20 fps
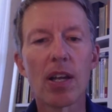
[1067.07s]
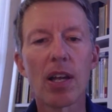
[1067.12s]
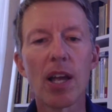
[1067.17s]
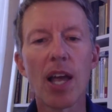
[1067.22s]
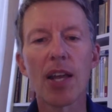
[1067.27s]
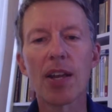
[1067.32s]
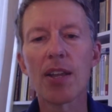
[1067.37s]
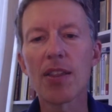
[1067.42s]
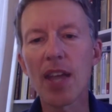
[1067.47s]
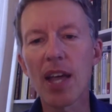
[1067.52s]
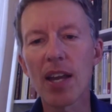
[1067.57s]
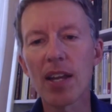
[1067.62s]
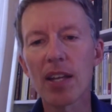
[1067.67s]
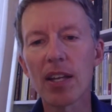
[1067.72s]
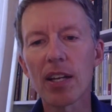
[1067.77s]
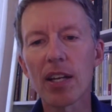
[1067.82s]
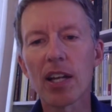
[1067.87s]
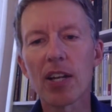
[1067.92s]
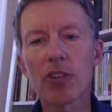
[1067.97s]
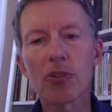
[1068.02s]
And in that
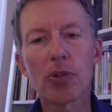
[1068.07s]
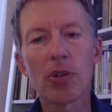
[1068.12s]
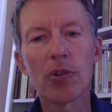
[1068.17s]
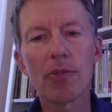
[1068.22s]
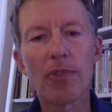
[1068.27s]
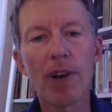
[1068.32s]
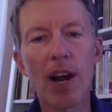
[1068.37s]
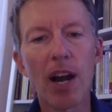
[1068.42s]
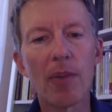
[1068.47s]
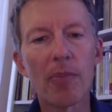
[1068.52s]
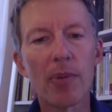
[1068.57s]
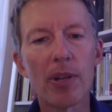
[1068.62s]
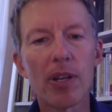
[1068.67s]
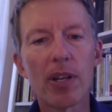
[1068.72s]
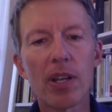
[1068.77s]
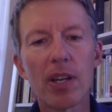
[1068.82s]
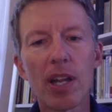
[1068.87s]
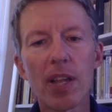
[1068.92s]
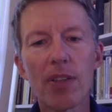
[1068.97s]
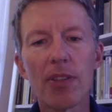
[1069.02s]
intellectual environment,
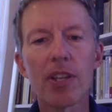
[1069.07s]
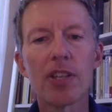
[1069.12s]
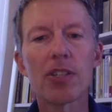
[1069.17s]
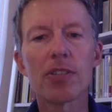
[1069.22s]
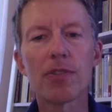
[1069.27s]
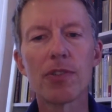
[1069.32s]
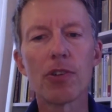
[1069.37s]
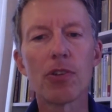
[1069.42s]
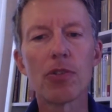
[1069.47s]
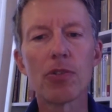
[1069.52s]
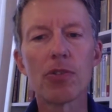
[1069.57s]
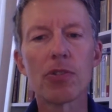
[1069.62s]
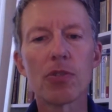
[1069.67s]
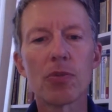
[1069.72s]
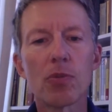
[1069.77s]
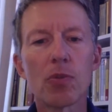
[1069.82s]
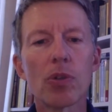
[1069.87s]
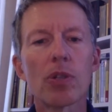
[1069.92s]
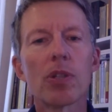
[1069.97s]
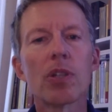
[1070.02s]
an atheist's views
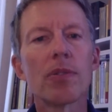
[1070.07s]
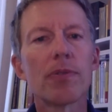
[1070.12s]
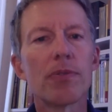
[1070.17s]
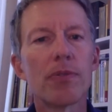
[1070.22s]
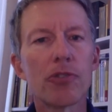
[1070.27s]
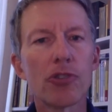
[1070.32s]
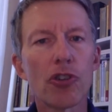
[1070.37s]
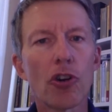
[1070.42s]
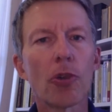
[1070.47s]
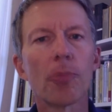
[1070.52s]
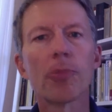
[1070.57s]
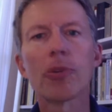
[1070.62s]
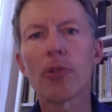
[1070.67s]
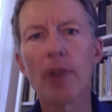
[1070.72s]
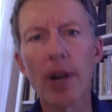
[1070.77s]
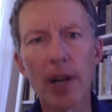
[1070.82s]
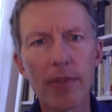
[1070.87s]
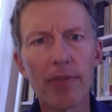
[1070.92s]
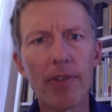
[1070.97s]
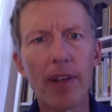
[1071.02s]
wouldn't have shown him to
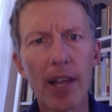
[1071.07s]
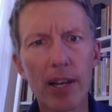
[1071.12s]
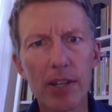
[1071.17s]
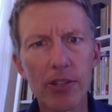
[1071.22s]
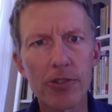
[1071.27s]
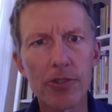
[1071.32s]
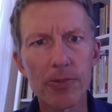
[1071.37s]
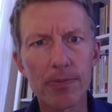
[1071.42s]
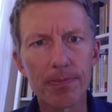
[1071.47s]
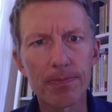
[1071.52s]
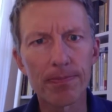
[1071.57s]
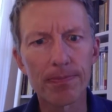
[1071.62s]
great advantage.